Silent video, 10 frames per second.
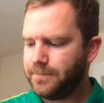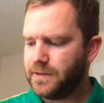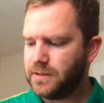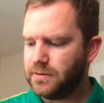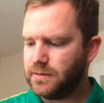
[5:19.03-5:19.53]

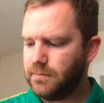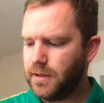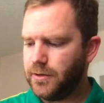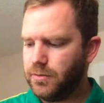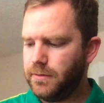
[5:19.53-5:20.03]
So it's a
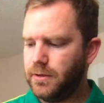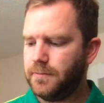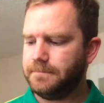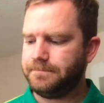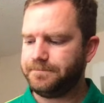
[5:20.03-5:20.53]
monomial.
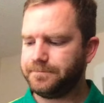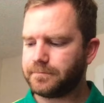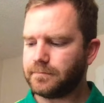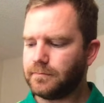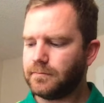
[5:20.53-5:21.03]

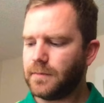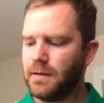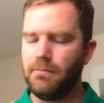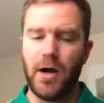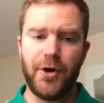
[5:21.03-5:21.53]

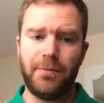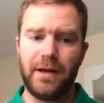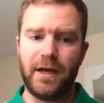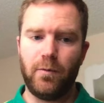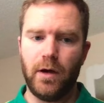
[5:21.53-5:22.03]
Mono
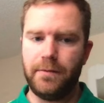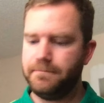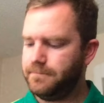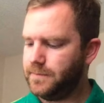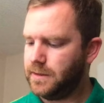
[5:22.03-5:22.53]
meaning one.
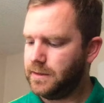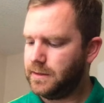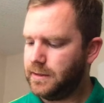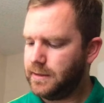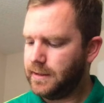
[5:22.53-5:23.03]

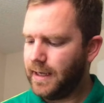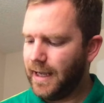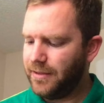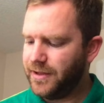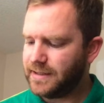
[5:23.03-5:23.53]

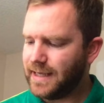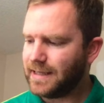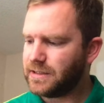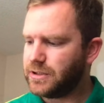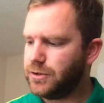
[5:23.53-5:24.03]
This
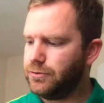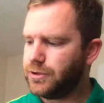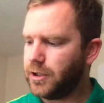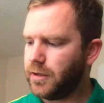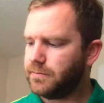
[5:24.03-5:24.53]
has two
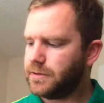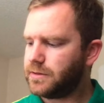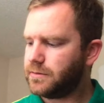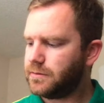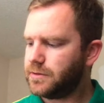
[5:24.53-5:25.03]
terms.